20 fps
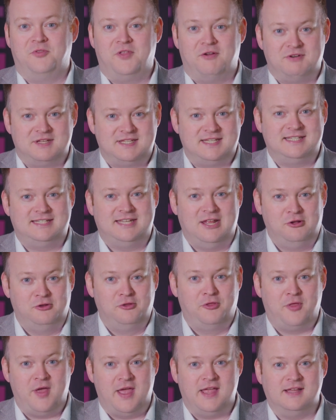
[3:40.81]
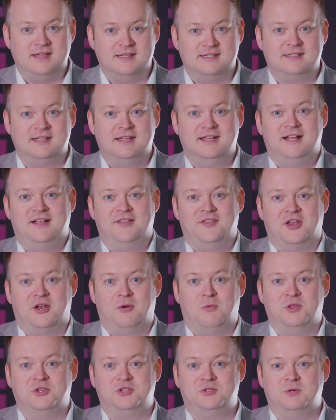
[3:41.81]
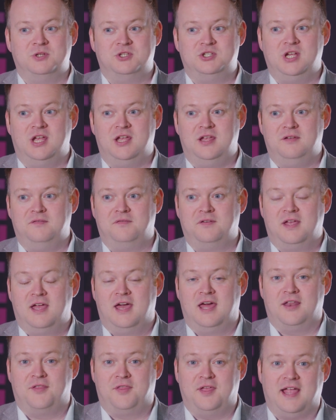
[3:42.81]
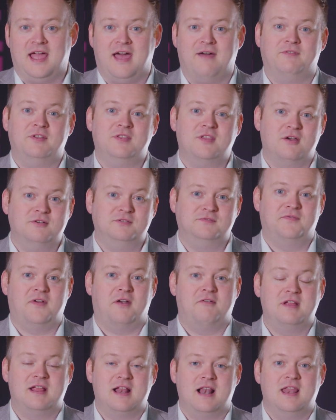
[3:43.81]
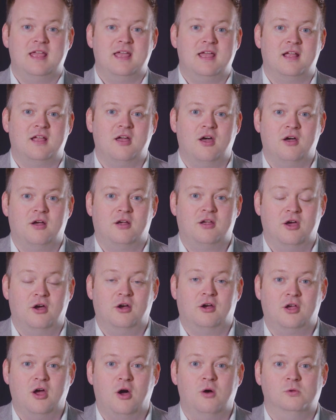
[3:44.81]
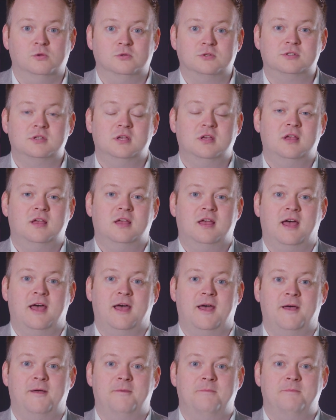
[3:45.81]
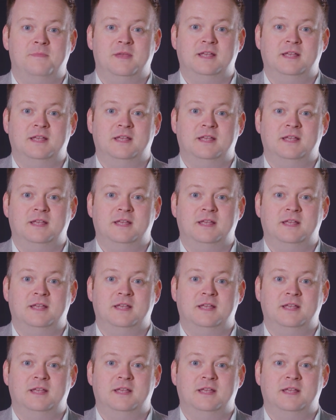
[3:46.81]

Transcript: There are still things that I want to achieve and I think having those very clear cut goals um,